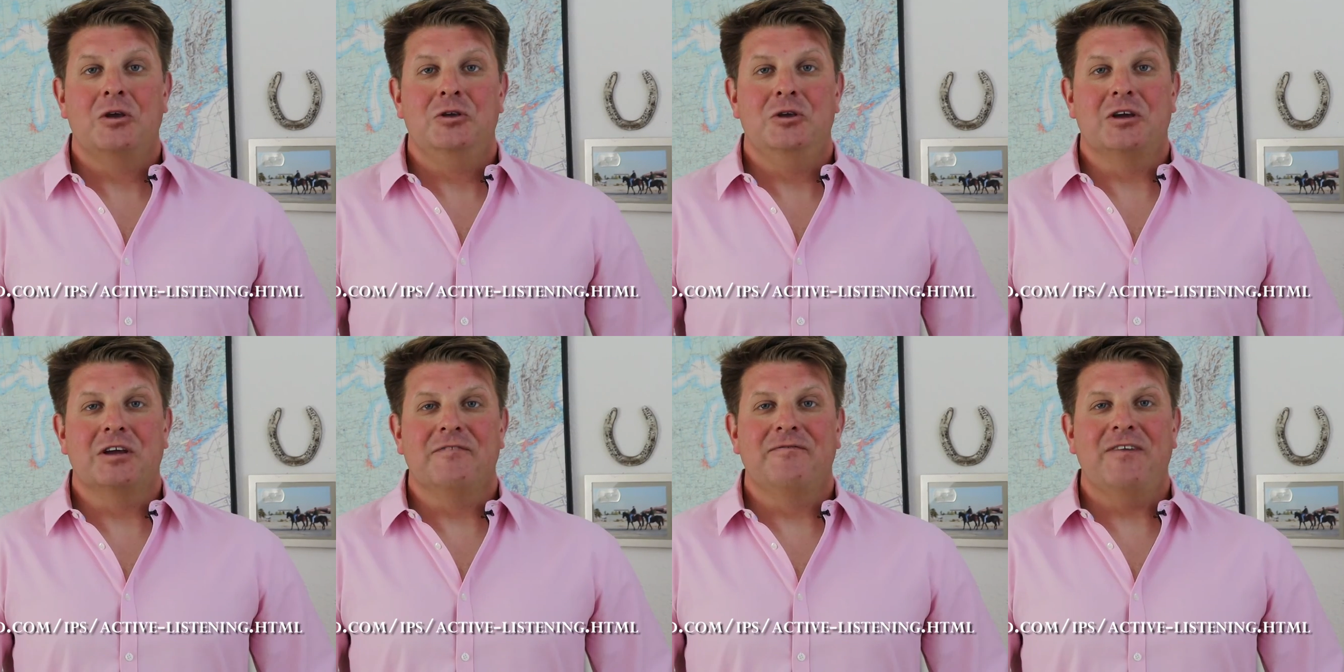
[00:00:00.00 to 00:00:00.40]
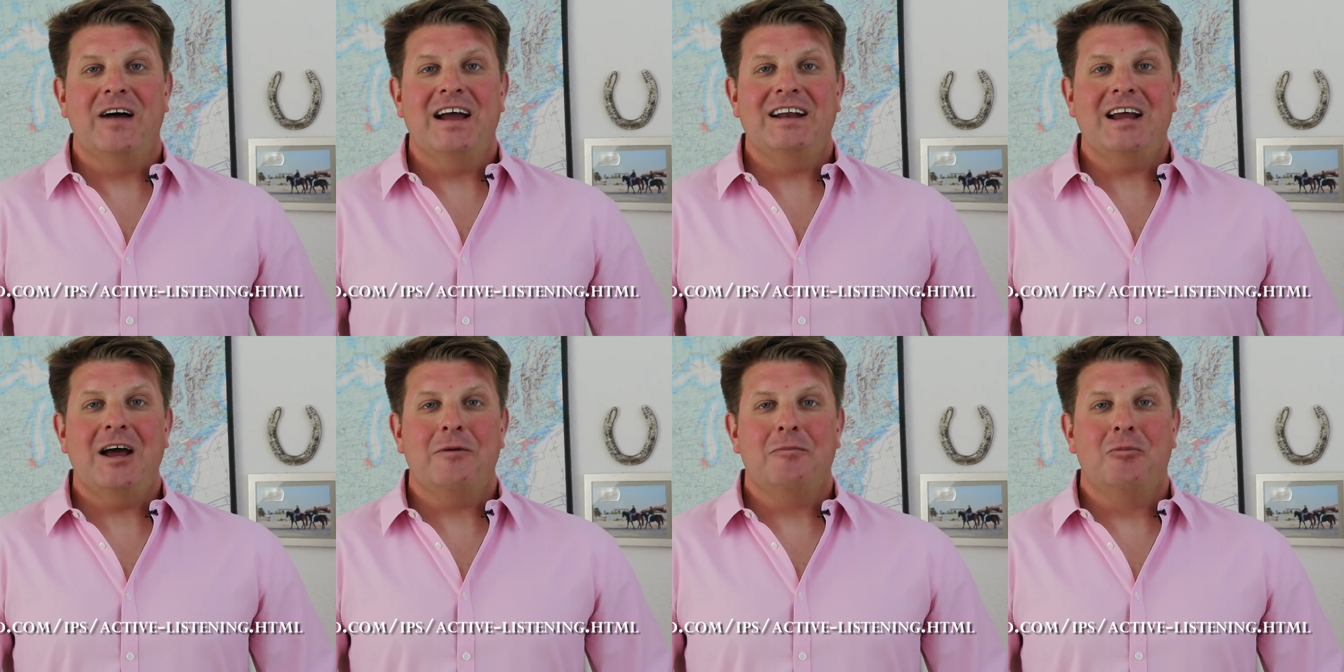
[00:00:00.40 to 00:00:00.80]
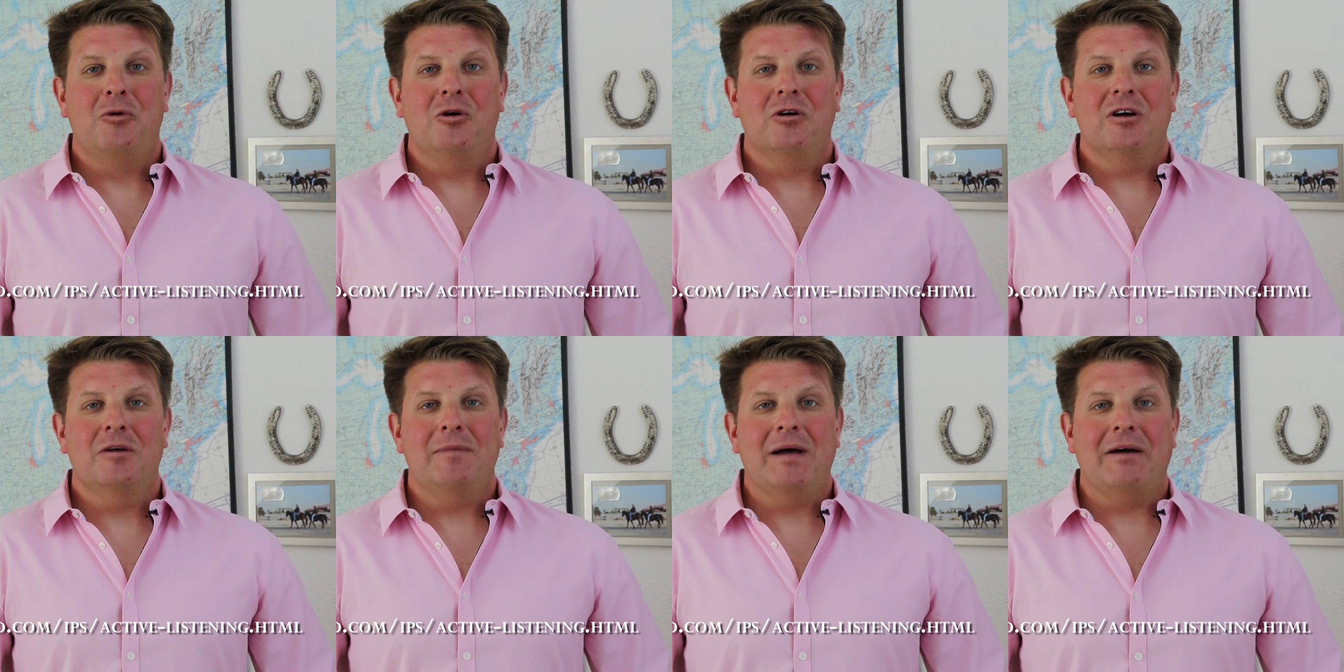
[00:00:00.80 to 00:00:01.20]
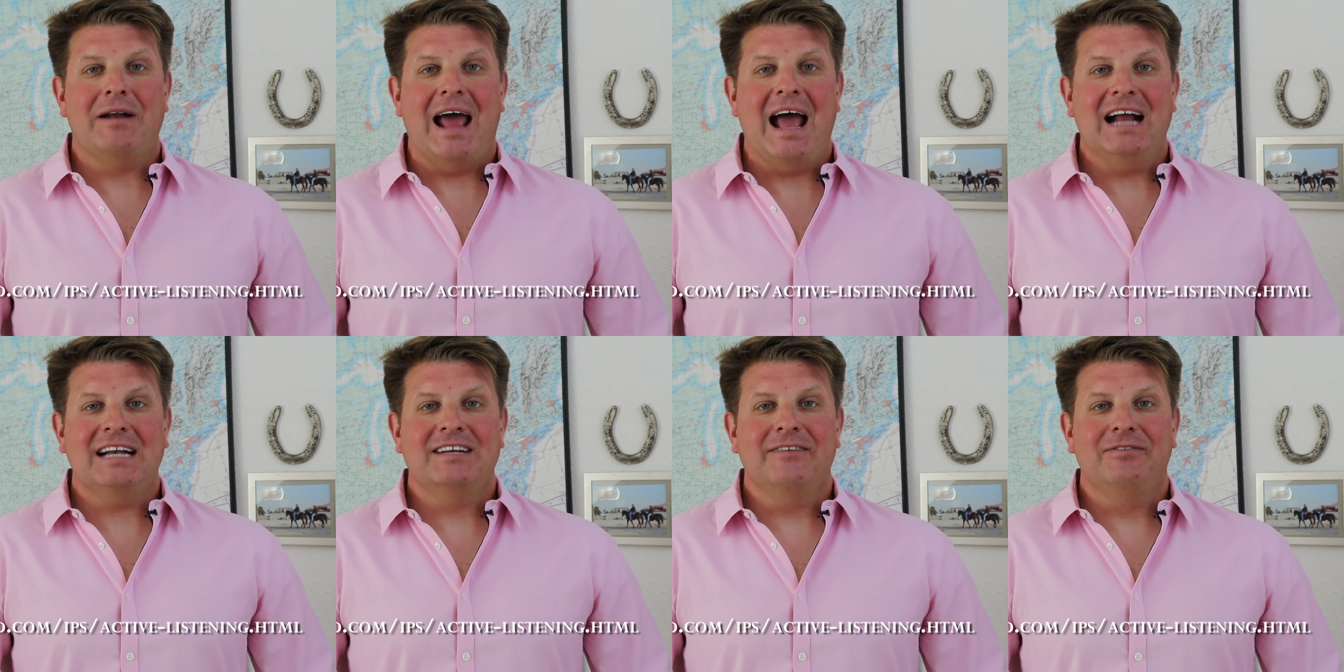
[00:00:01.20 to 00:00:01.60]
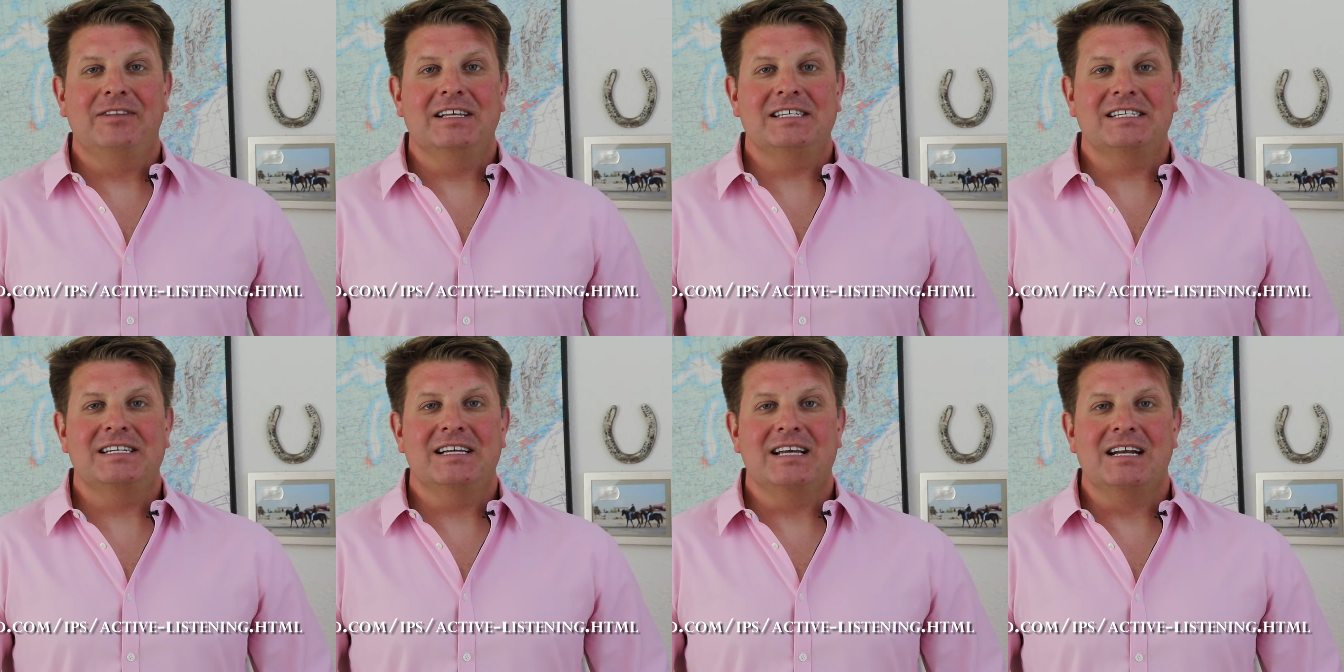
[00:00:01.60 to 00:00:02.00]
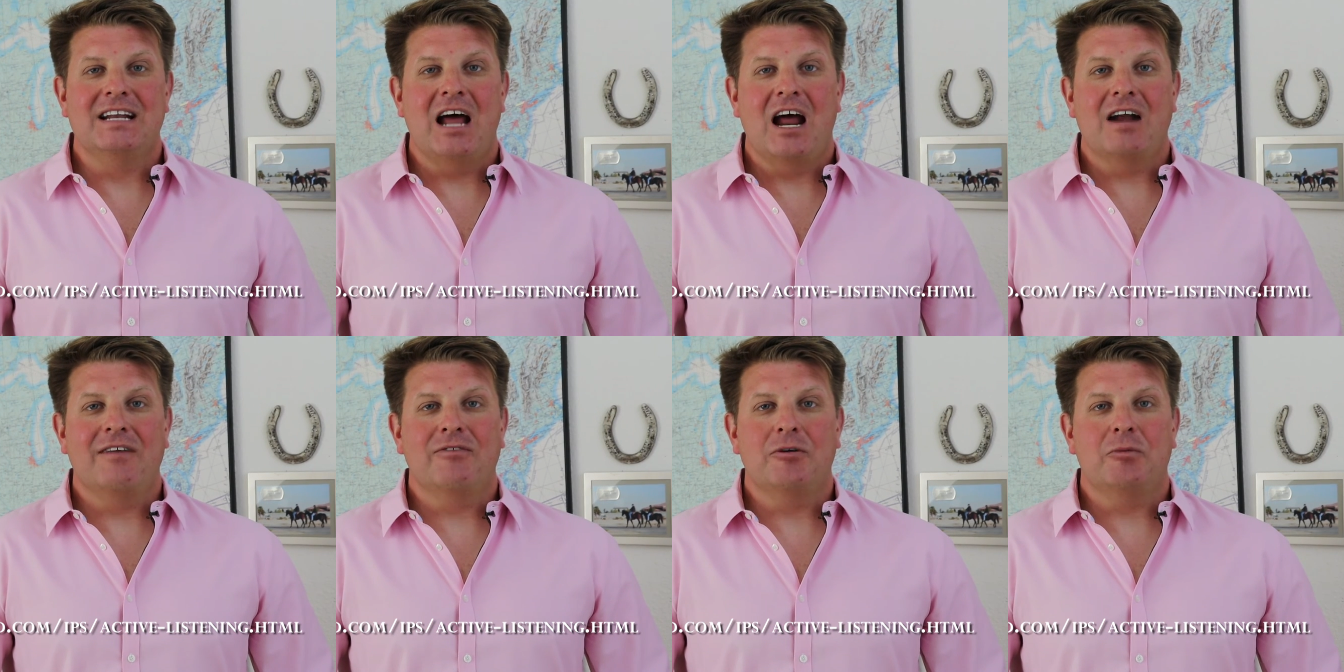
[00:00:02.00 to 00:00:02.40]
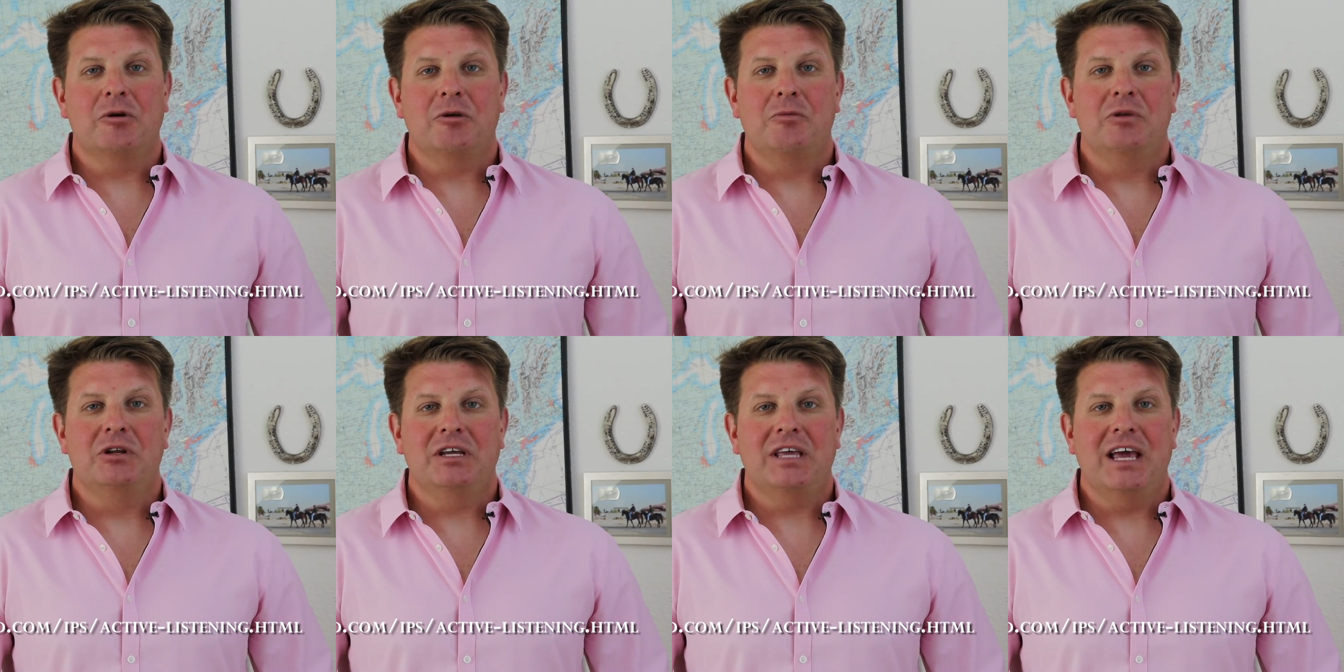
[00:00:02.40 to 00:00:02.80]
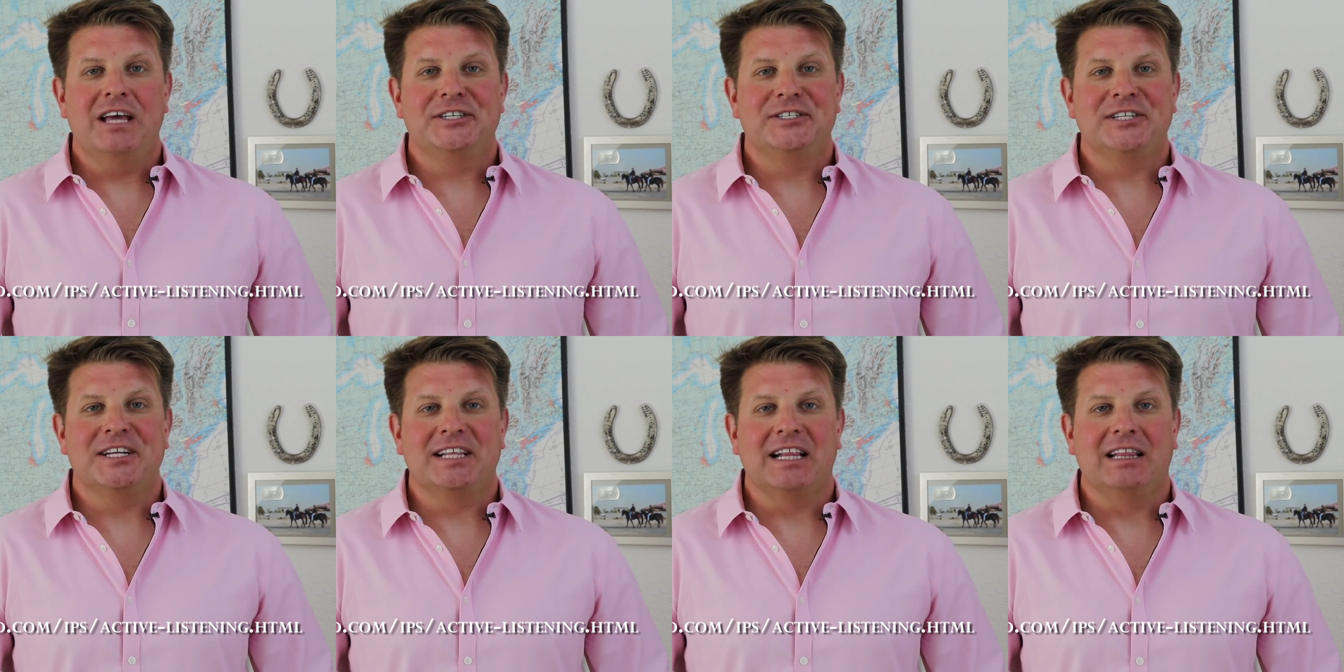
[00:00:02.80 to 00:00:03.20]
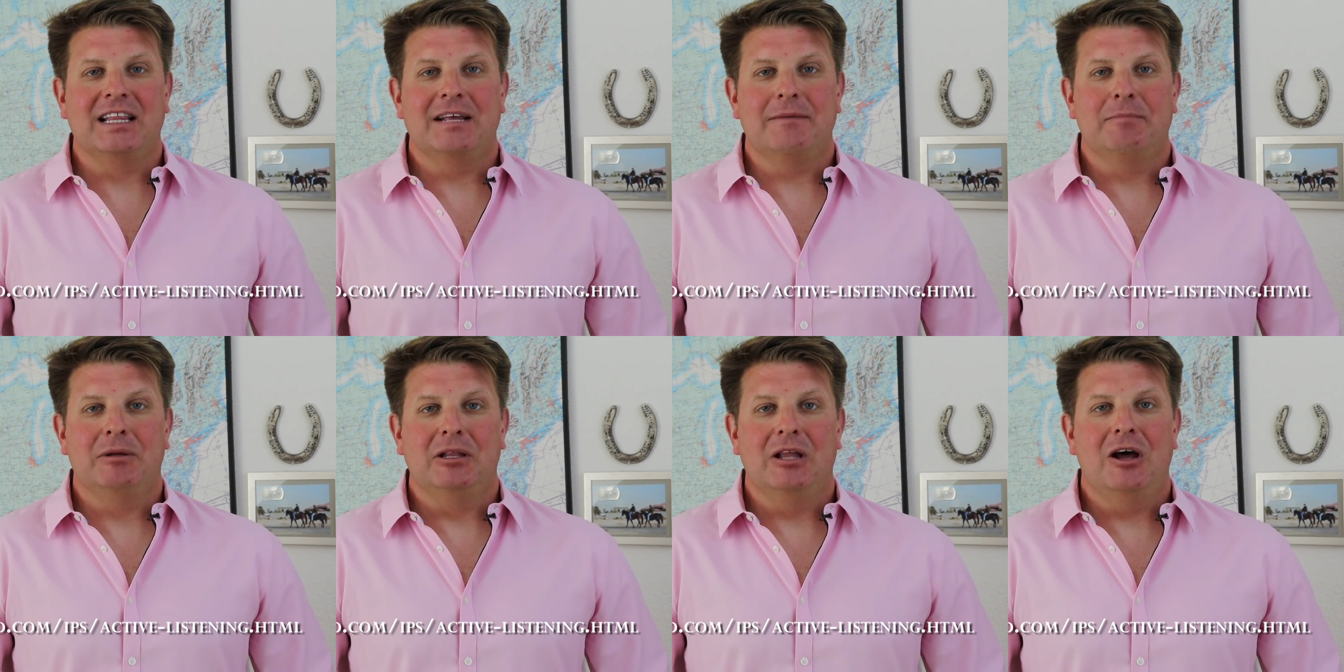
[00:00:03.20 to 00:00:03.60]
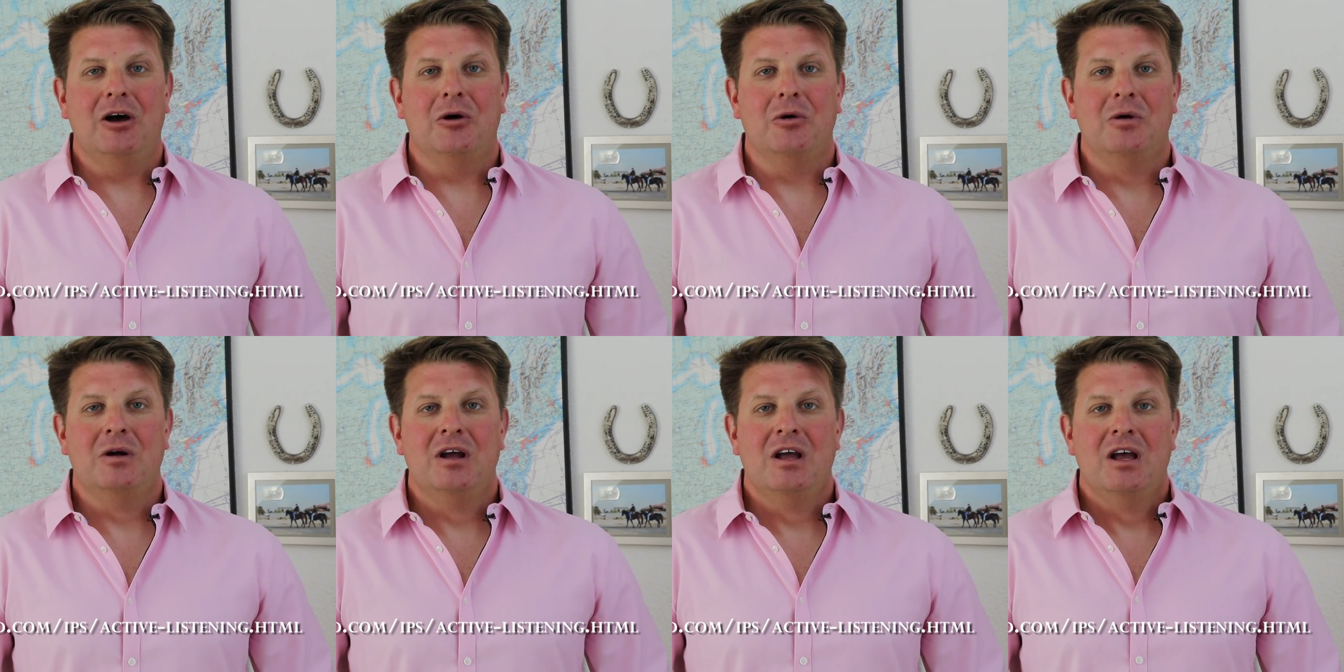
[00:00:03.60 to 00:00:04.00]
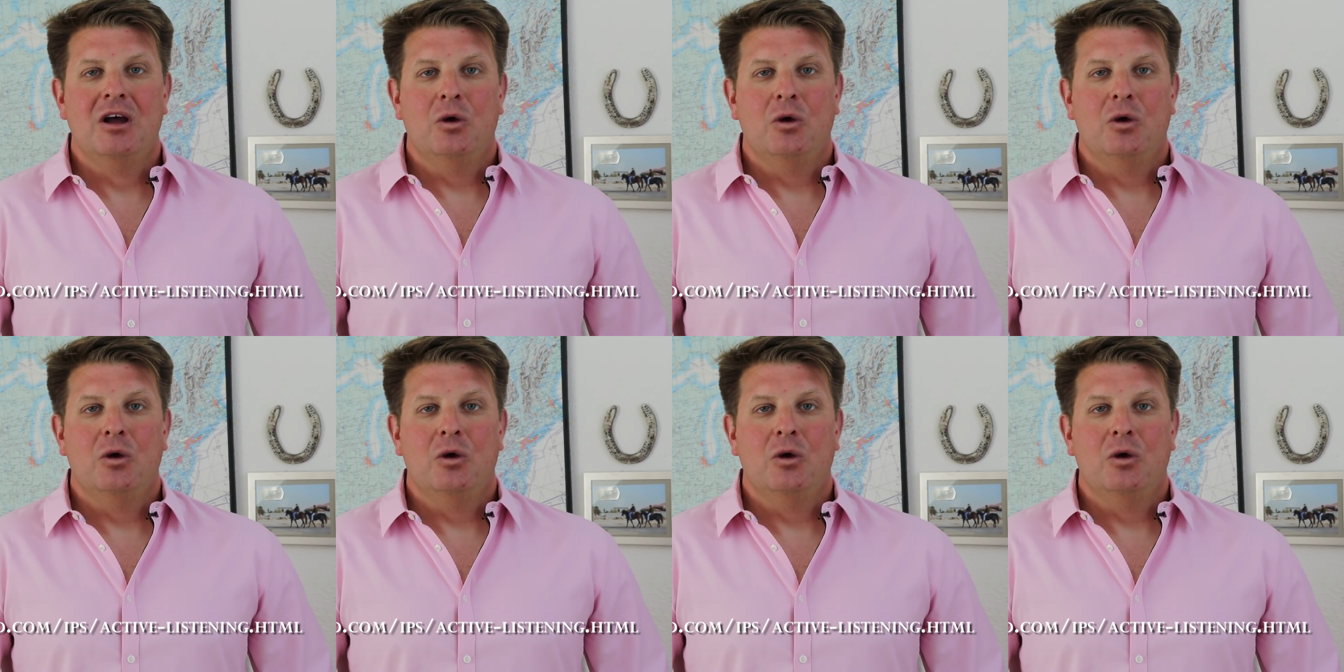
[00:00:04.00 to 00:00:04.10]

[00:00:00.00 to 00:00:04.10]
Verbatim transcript: You can find out more about active listening and nonverbal communication at the link below.